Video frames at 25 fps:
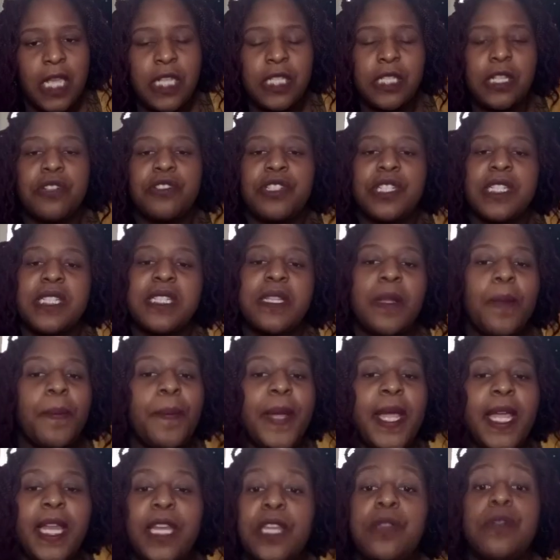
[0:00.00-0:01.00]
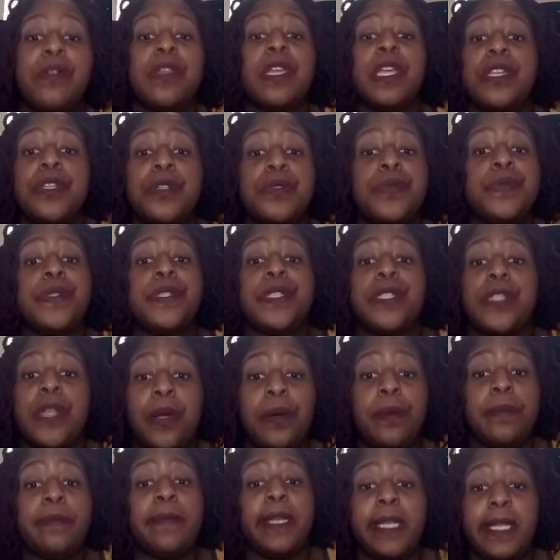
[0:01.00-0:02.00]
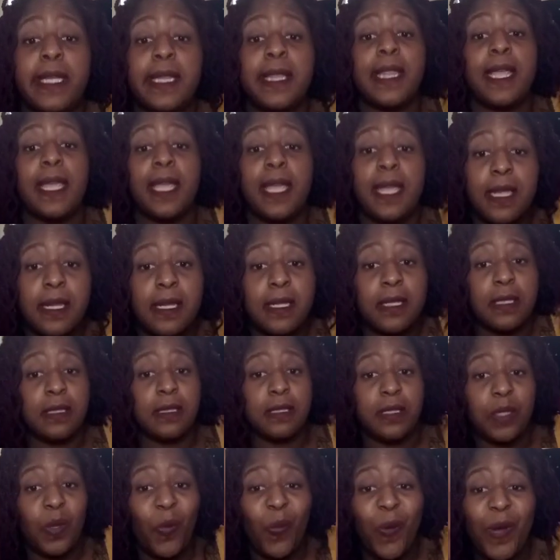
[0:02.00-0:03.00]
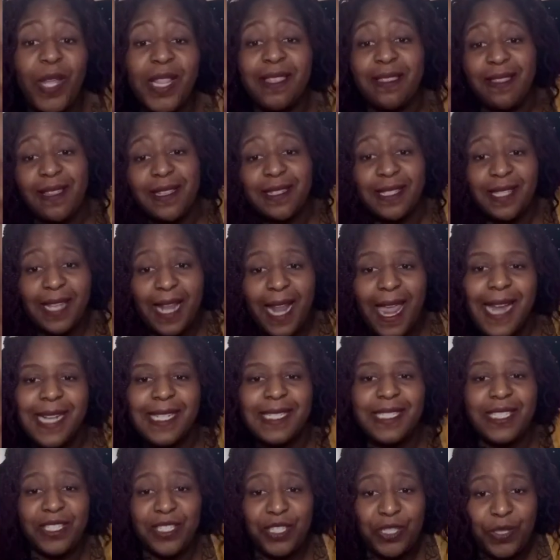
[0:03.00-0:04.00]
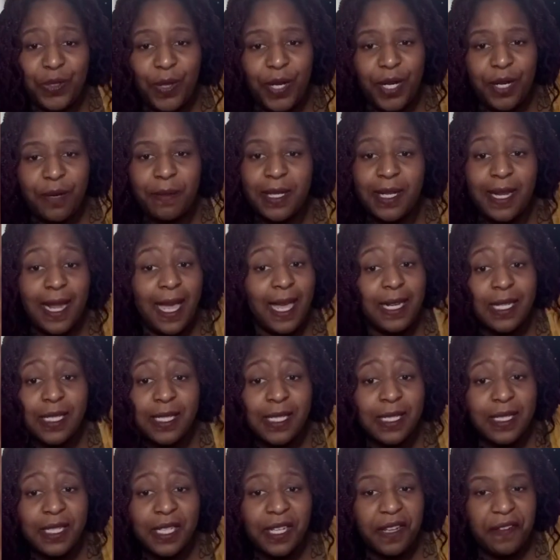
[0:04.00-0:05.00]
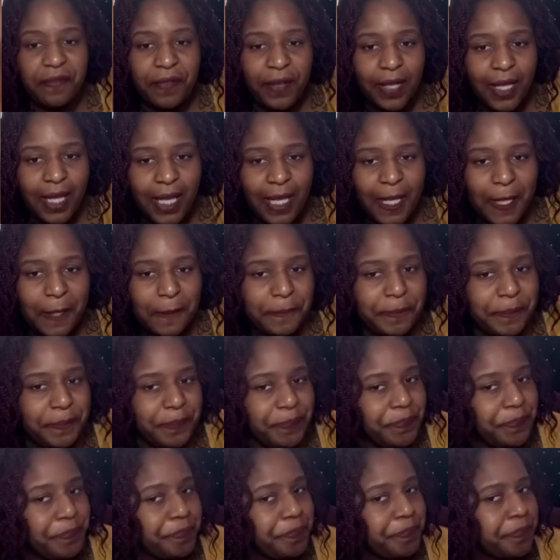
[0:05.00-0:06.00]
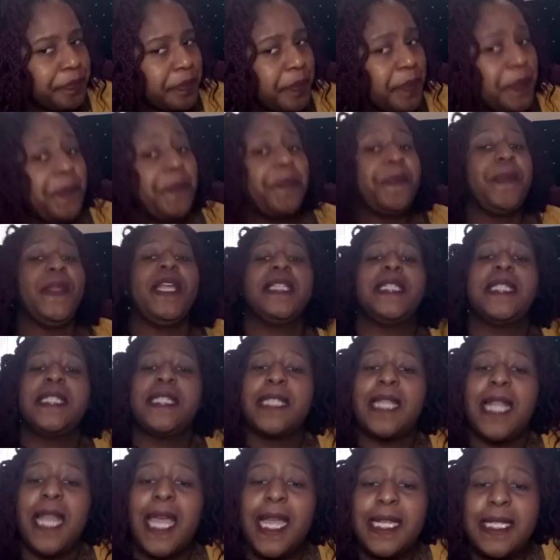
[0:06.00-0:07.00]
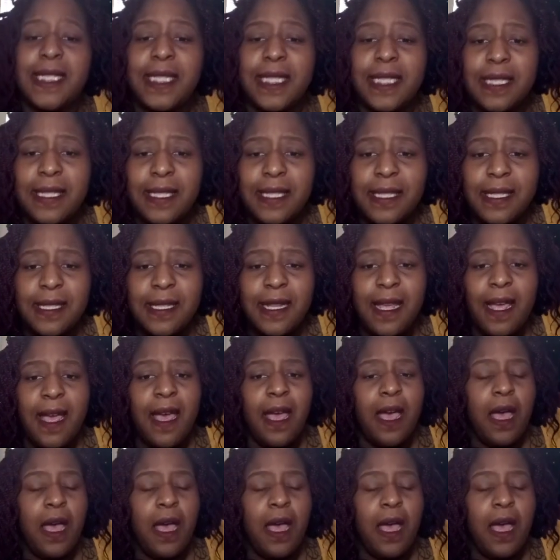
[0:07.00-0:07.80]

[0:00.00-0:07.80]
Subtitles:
So just depending, you can do so many things with this license. You hear me? Not a certificate. This license.